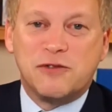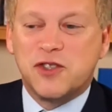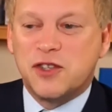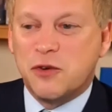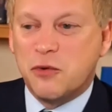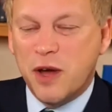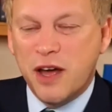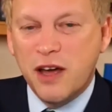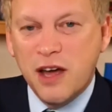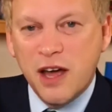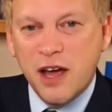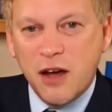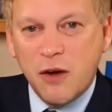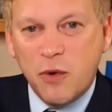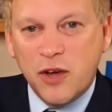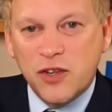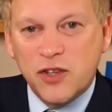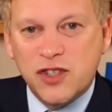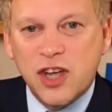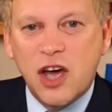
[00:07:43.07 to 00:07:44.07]
So
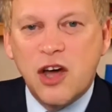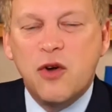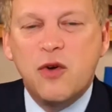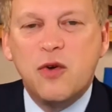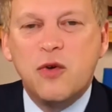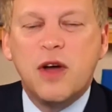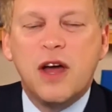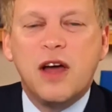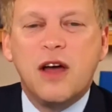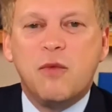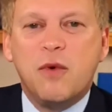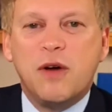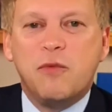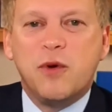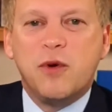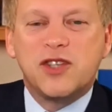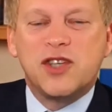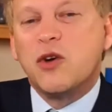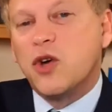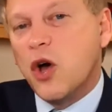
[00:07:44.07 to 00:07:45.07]
we're so
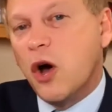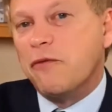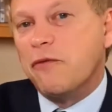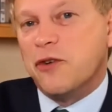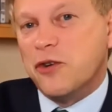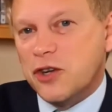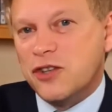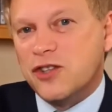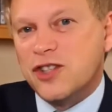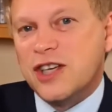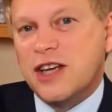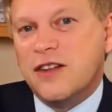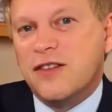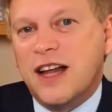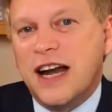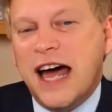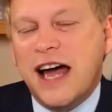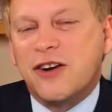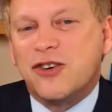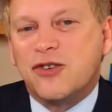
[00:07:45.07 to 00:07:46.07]
confident in the
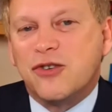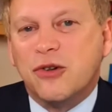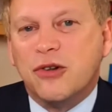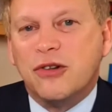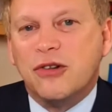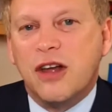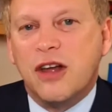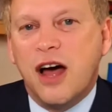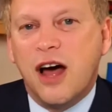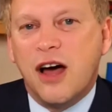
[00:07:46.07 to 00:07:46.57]
lateral